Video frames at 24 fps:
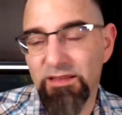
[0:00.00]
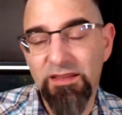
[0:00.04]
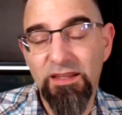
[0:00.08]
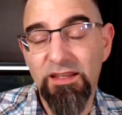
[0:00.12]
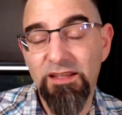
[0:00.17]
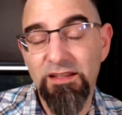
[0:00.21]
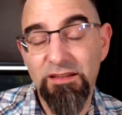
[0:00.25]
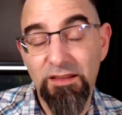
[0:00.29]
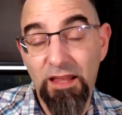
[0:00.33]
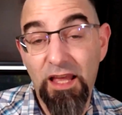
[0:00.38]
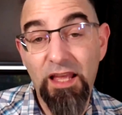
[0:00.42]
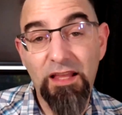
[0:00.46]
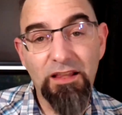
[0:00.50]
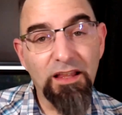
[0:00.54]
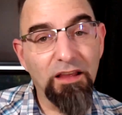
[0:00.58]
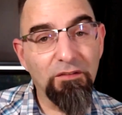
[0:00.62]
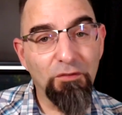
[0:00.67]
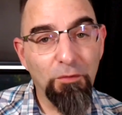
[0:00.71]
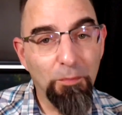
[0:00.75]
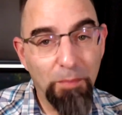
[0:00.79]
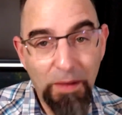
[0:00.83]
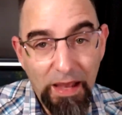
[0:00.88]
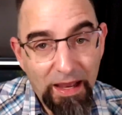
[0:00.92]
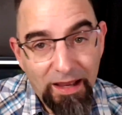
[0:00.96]
the light
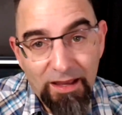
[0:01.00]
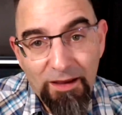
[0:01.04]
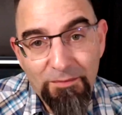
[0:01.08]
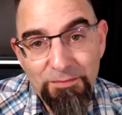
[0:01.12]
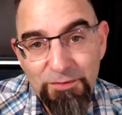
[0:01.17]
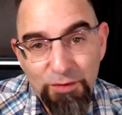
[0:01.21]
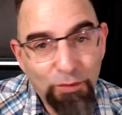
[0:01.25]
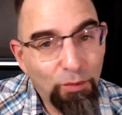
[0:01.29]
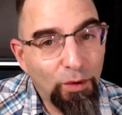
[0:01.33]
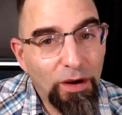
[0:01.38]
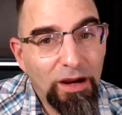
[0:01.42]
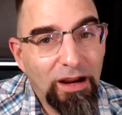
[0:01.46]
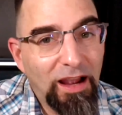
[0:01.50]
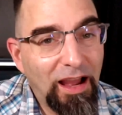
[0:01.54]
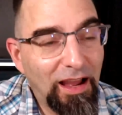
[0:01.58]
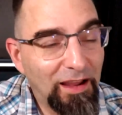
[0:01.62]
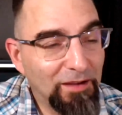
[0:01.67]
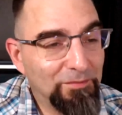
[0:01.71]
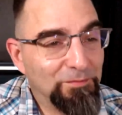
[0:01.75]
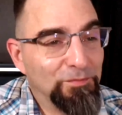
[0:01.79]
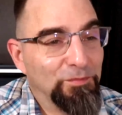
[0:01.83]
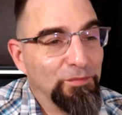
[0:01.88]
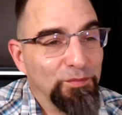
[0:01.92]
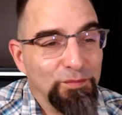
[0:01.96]
level back up to where
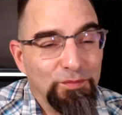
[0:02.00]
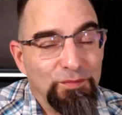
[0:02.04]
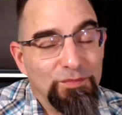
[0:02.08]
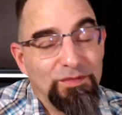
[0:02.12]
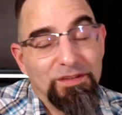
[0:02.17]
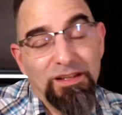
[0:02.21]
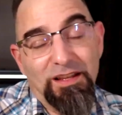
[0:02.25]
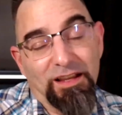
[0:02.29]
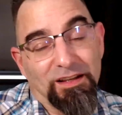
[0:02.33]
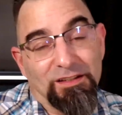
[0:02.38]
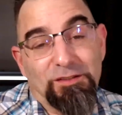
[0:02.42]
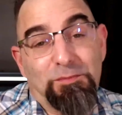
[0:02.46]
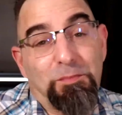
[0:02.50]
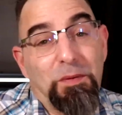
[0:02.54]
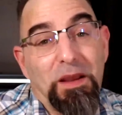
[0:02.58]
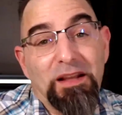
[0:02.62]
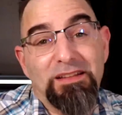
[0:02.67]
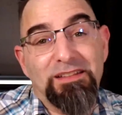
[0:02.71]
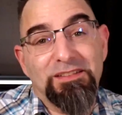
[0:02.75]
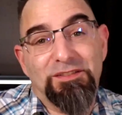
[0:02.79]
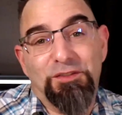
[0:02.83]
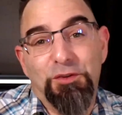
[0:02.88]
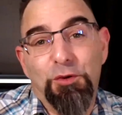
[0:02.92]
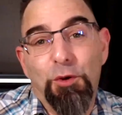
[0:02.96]
I
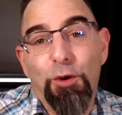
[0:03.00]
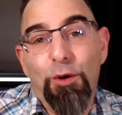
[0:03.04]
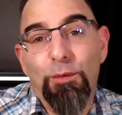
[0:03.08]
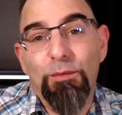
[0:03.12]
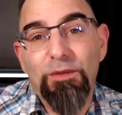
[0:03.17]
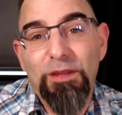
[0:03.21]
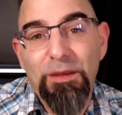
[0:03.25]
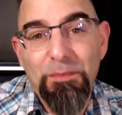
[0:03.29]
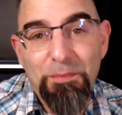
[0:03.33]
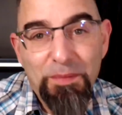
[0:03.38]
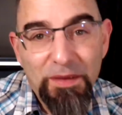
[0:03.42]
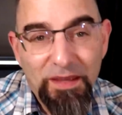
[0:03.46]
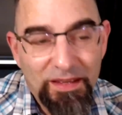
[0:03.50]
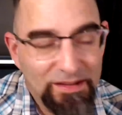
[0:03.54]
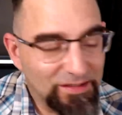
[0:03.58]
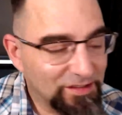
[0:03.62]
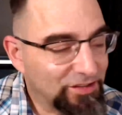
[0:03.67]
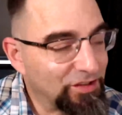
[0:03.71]
expect it to normally be.